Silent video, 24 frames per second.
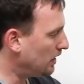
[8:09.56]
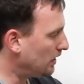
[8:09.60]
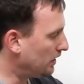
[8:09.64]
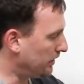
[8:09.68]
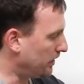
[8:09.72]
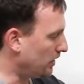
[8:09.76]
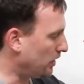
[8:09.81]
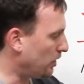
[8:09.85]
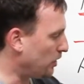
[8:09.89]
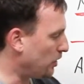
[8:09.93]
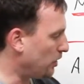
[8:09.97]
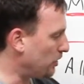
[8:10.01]

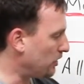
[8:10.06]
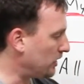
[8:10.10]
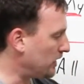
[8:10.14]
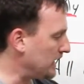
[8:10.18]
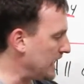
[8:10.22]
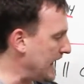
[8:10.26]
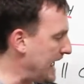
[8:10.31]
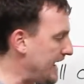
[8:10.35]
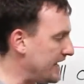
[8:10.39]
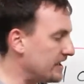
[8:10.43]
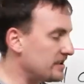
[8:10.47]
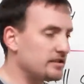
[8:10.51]
The whole
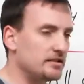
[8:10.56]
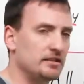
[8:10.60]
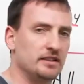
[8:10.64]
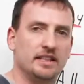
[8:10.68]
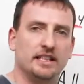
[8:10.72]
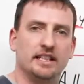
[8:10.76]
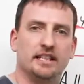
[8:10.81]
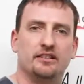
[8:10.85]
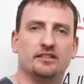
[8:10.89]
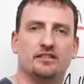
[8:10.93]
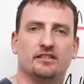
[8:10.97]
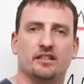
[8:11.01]
class
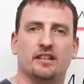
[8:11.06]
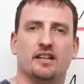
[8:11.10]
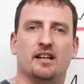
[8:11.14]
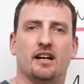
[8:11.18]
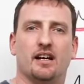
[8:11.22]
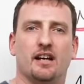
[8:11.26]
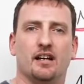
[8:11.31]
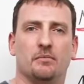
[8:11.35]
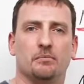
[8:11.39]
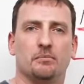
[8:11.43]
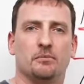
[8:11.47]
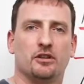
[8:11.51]
needs to
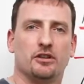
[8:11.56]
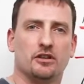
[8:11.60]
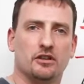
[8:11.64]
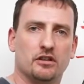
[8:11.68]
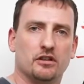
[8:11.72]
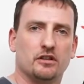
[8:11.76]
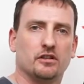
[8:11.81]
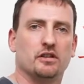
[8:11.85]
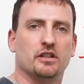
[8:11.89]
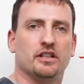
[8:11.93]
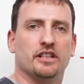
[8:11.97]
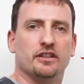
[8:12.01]
come
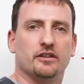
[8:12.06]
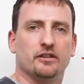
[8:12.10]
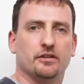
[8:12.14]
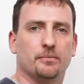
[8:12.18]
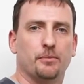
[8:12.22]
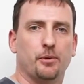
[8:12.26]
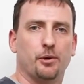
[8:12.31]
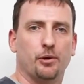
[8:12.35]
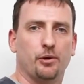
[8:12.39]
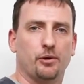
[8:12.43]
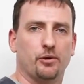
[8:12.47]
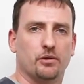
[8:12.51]
early
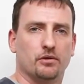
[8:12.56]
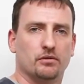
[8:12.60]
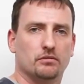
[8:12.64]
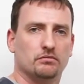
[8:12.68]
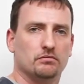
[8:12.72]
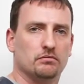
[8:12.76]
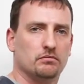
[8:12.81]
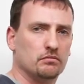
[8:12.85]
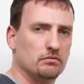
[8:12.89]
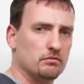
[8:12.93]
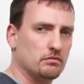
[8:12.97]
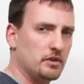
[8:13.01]
tomorrow.
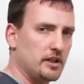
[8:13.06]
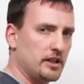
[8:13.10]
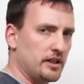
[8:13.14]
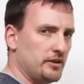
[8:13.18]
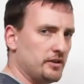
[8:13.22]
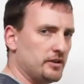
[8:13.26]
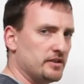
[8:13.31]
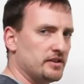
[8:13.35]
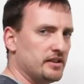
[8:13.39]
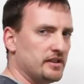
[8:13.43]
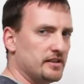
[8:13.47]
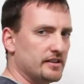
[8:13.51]
Can
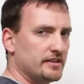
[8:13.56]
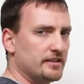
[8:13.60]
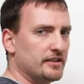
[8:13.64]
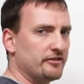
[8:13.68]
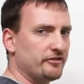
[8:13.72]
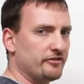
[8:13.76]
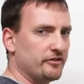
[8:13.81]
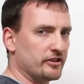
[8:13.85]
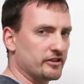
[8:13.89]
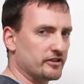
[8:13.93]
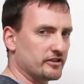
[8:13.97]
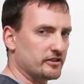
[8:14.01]
you see the
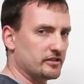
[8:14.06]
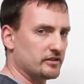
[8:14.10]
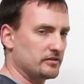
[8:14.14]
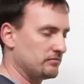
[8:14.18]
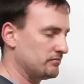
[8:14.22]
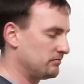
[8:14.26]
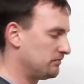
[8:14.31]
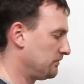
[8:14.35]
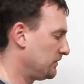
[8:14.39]
difference?